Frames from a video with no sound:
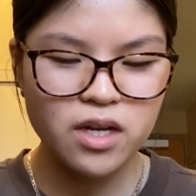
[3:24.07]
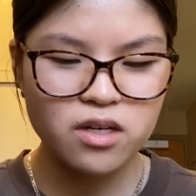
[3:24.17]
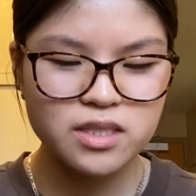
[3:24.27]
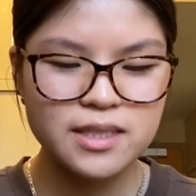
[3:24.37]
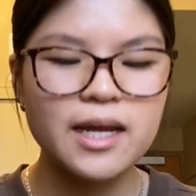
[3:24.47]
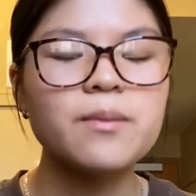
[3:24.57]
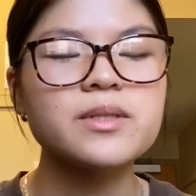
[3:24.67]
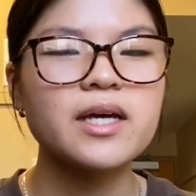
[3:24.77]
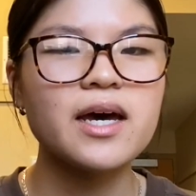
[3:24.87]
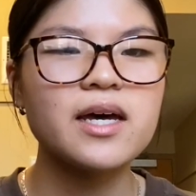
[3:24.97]
a
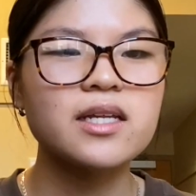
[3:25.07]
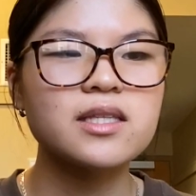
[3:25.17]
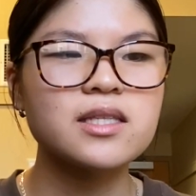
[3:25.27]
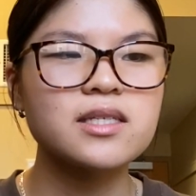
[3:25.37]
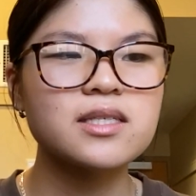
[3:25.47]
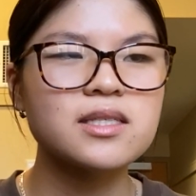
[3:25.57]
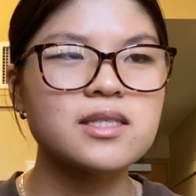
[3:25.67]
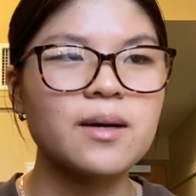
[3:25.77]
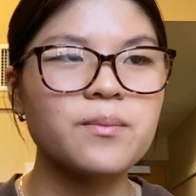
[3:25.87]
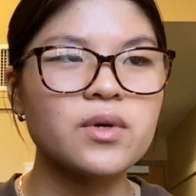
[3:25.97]
snapchat this
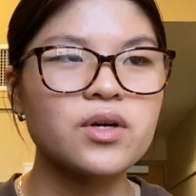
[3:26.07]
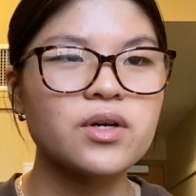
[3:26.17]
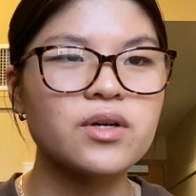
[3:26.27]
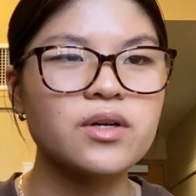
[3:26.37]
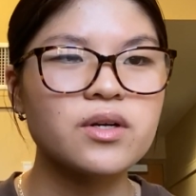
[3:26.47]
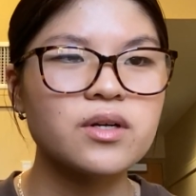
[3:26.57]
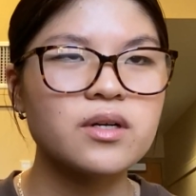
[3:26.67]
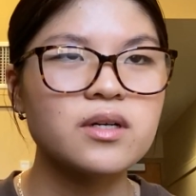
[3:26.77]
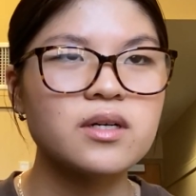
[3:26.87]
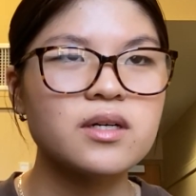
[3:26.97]
summer
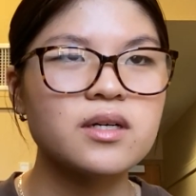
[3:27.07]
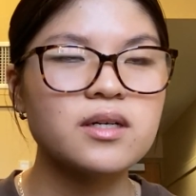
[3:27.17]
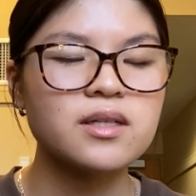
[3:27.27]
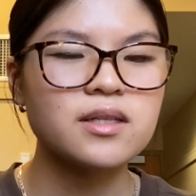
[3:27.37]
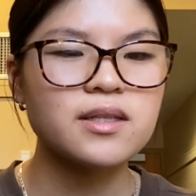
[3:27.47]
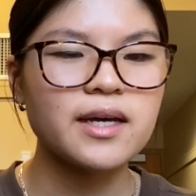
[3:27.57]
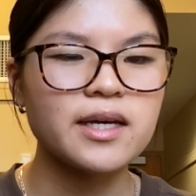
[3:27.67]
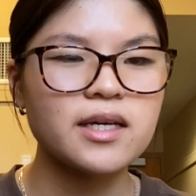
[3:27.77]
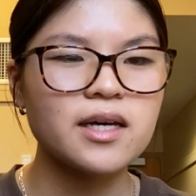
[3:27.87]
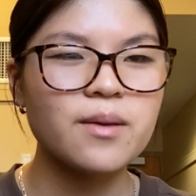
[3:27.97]
like
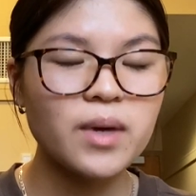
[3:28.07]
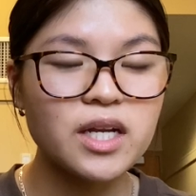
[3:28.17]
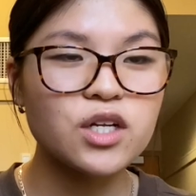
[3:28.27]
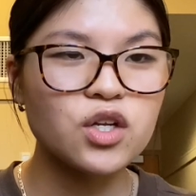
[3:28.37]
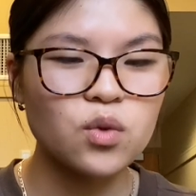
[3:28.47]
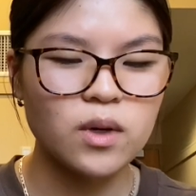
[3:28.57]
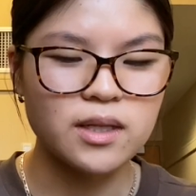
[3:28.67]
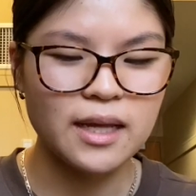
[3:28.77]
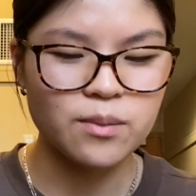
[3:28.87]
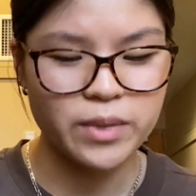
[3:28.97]
i made a new one
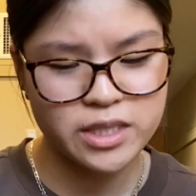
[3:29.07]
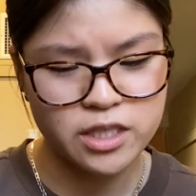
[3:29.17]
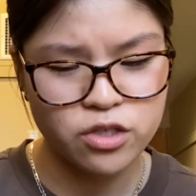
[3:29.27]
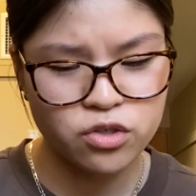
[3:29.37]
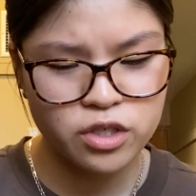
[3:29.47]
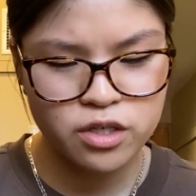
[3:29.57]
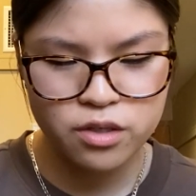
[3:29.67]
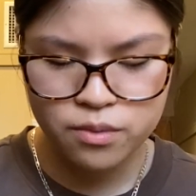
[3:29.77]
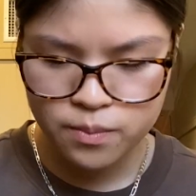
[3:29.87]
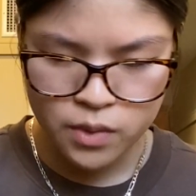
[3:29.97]
like my senior year
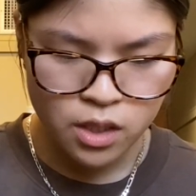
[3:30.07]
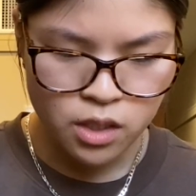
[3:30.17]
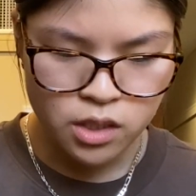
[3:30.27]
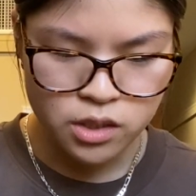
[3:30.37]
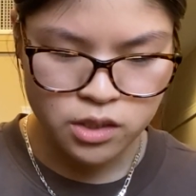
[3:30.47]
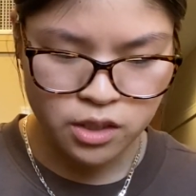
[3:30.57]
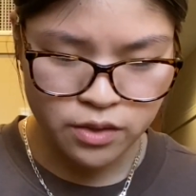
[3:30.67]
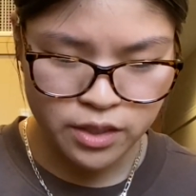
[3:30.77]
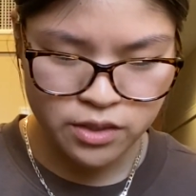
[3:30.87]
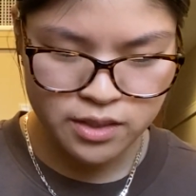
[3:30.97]
so
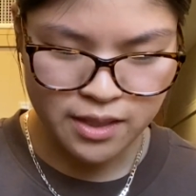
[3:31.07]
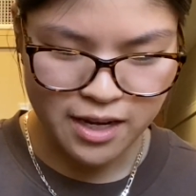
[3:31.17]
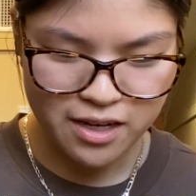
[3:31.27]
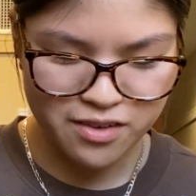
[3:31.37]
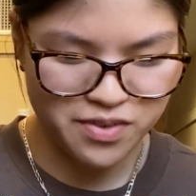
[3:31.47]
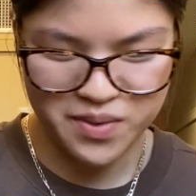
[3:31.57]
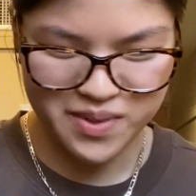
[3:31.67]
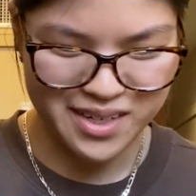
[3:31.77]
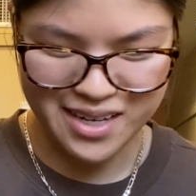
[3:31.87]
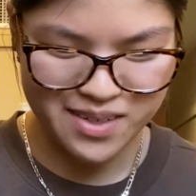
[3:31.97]
here's that if you want to
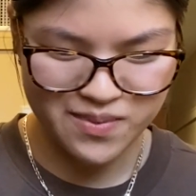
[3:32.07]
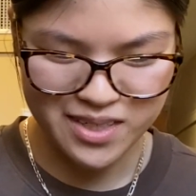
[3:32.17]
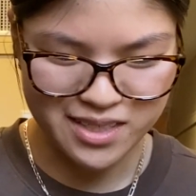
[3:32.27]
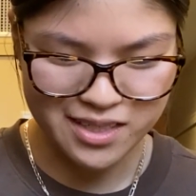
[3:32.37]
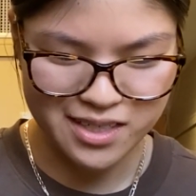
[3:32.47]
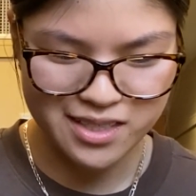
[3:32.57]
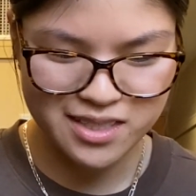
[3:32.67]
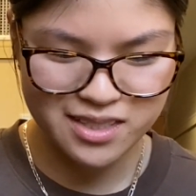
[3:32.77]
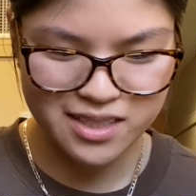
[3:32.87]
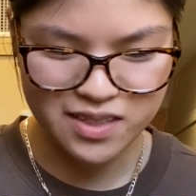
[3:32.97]
add me i guess
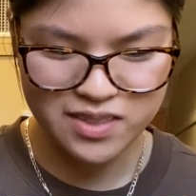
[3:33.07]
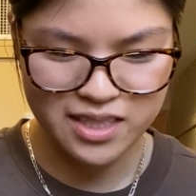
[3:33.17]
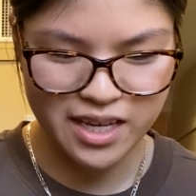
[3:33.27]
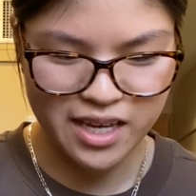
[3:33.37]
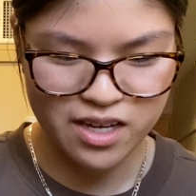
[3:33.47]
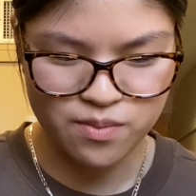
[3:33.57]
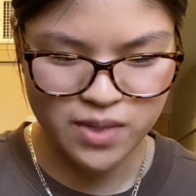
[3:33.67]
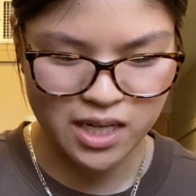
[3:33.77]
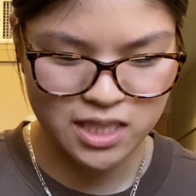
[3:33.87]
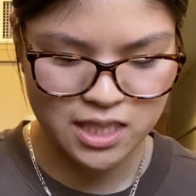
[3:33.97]
kelsey ham
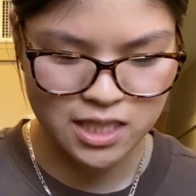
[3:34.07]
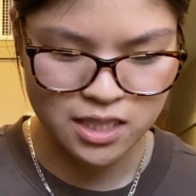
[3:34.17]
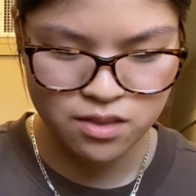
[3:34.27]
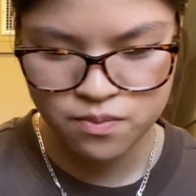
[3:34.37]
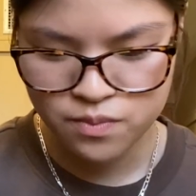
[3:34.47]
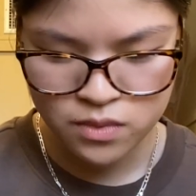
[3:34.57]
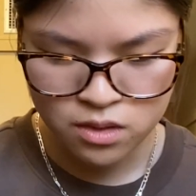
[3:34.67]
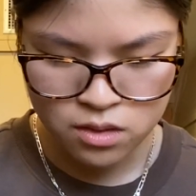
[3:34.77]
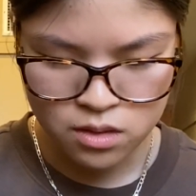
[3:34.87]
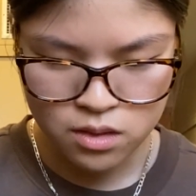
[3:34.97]
19
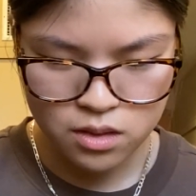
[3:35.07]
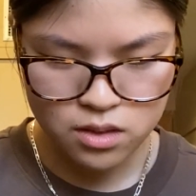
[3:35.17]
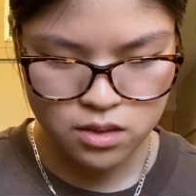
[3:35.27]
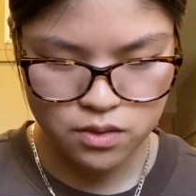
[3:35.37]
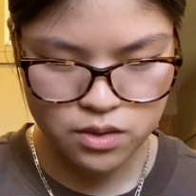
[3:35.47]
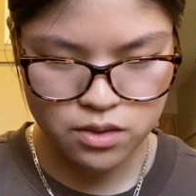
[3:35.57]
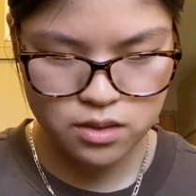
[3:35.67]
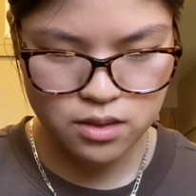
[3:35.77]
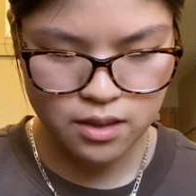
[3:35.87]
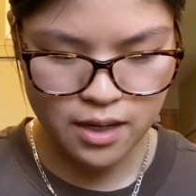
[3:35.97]
so there's
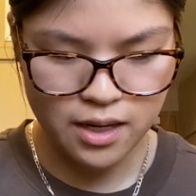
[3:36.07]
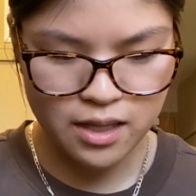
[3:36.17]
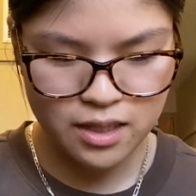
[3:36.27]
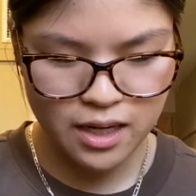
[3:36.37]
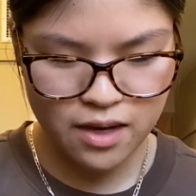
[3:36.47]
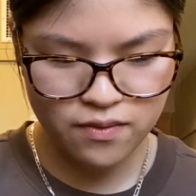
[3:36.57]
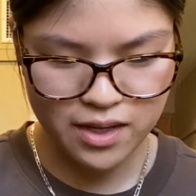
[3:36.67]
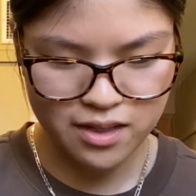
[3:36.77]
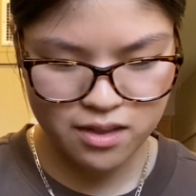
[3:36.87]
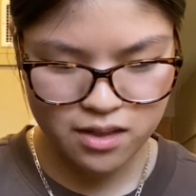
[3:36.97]
that and then i have
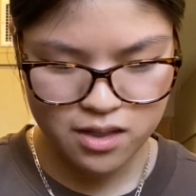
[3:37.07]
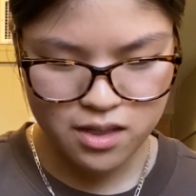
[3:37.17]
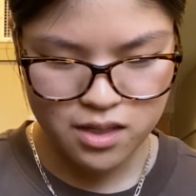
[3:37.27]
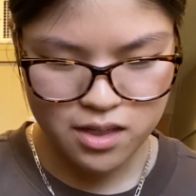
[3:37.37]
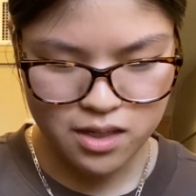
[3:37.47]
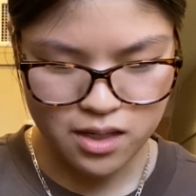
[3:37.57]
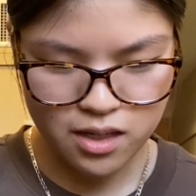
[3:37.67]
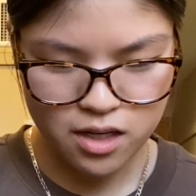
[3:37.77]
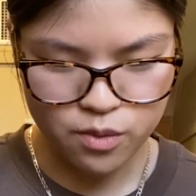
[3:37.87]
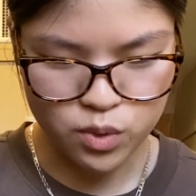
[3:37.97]
like a
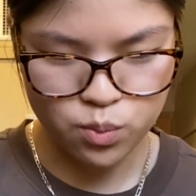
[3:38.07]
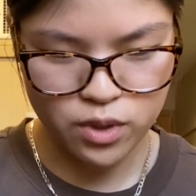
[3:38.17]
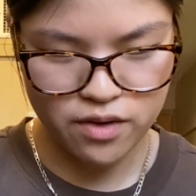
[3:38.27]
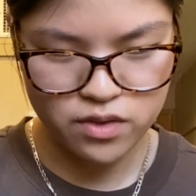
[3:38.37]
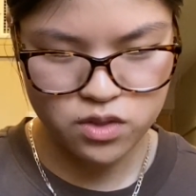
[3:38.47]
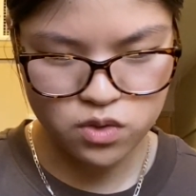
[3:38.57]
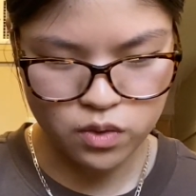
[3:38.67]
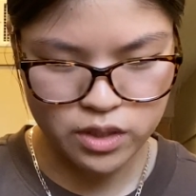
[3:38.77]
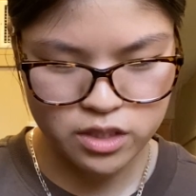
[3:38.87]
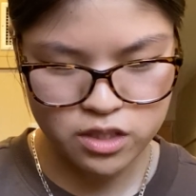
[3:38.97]
couple private
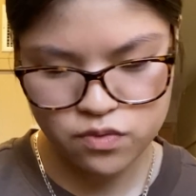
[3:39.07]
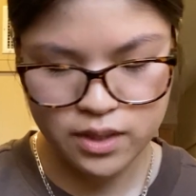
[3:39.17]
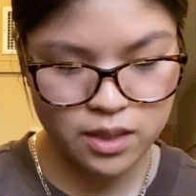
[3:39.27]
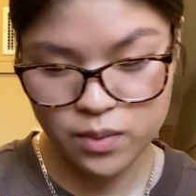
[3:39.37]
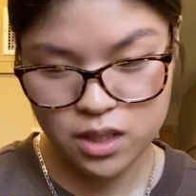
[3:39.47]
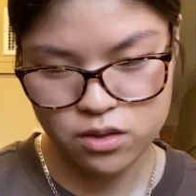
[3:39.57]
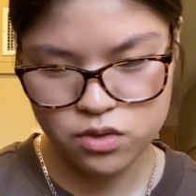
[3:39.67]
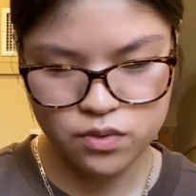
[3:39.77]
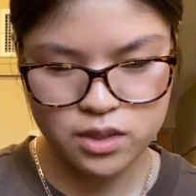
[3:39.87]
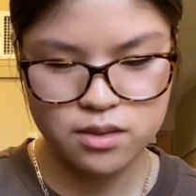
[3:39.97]
stories just for like my close
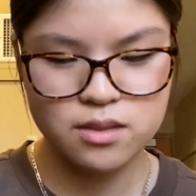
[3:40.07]
friends and